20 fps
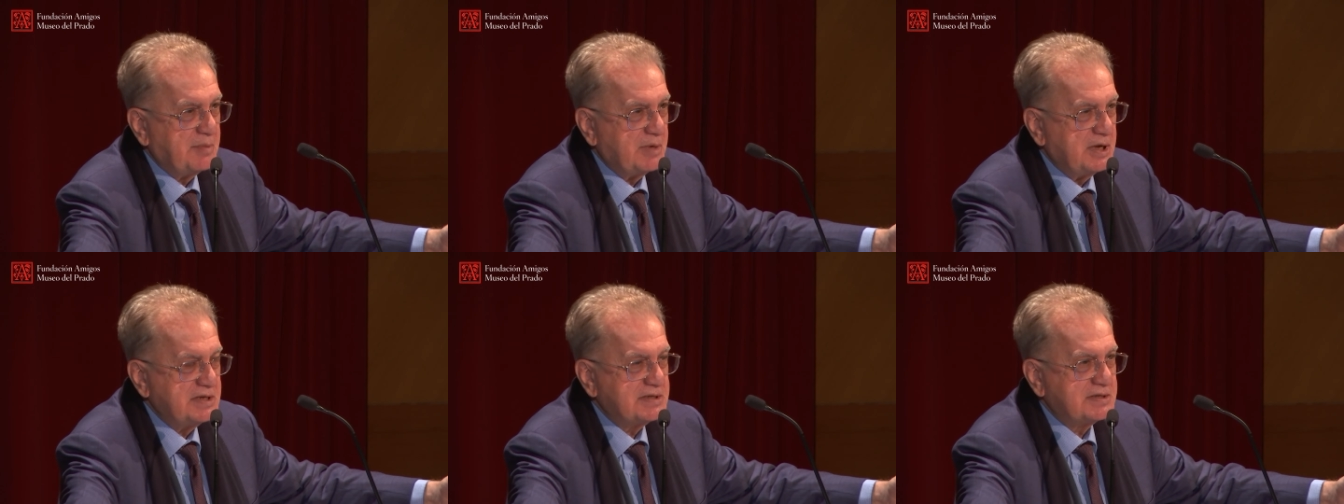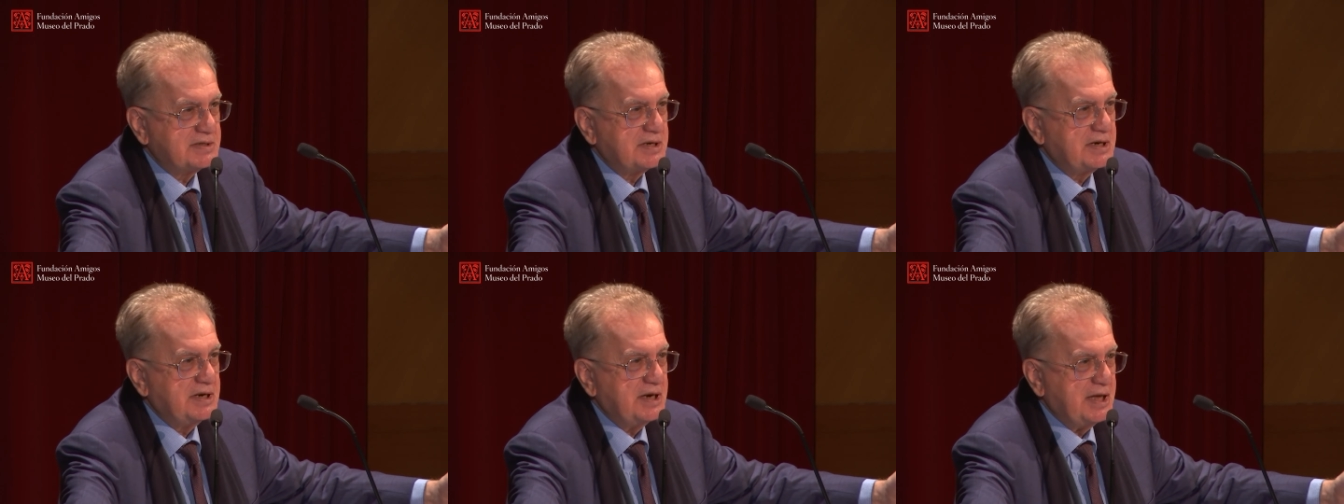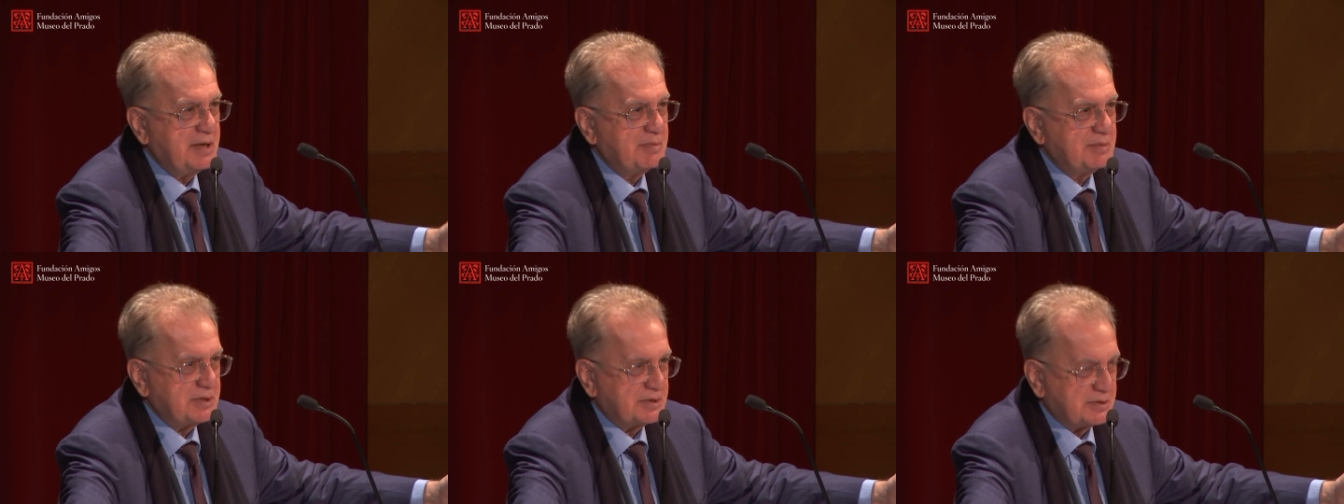Is the
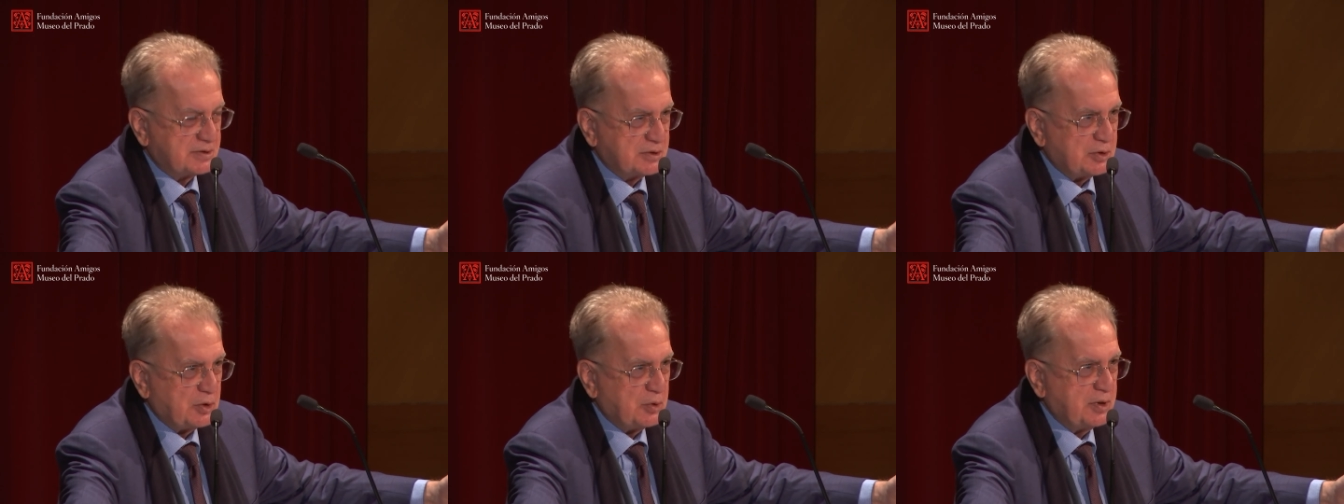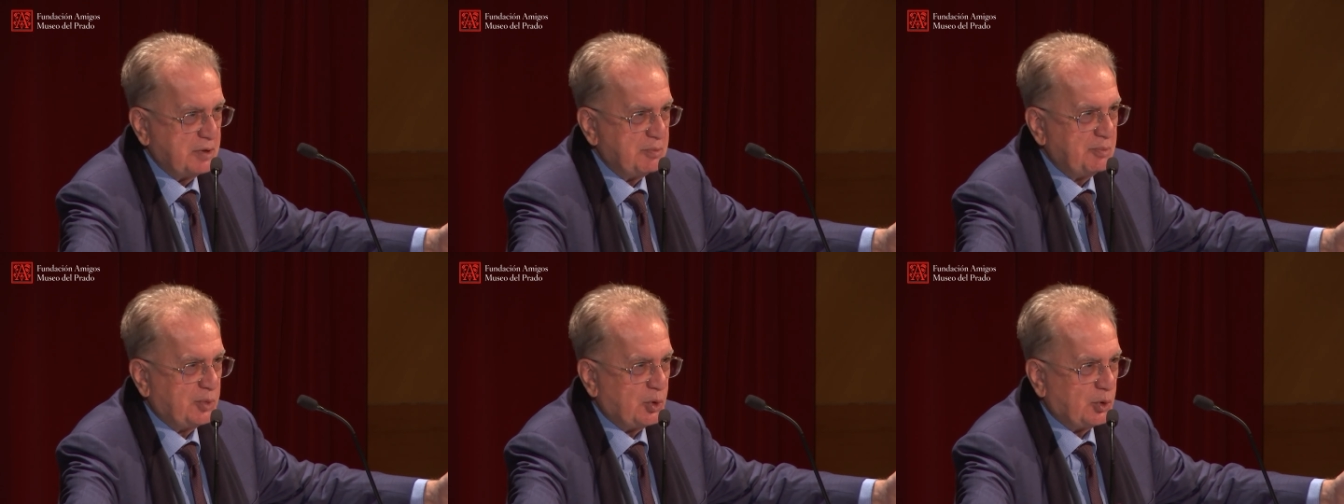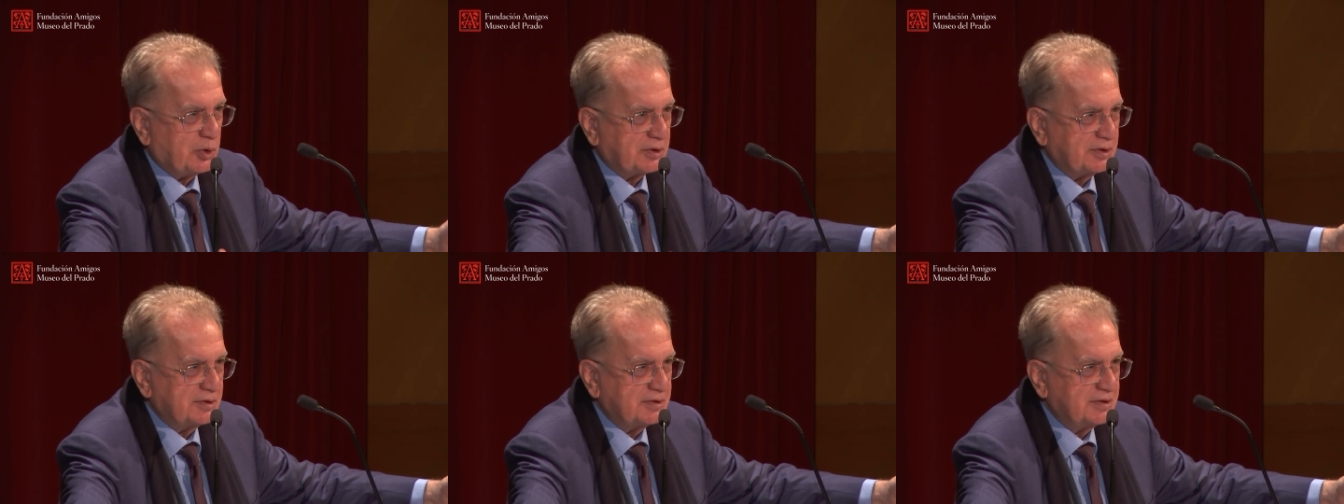name so
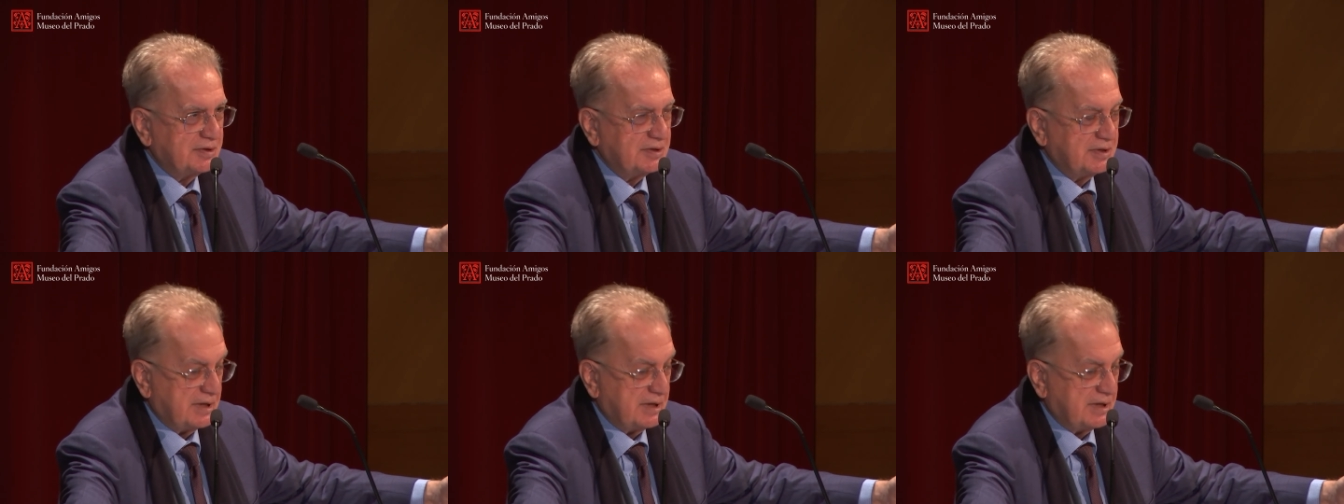important?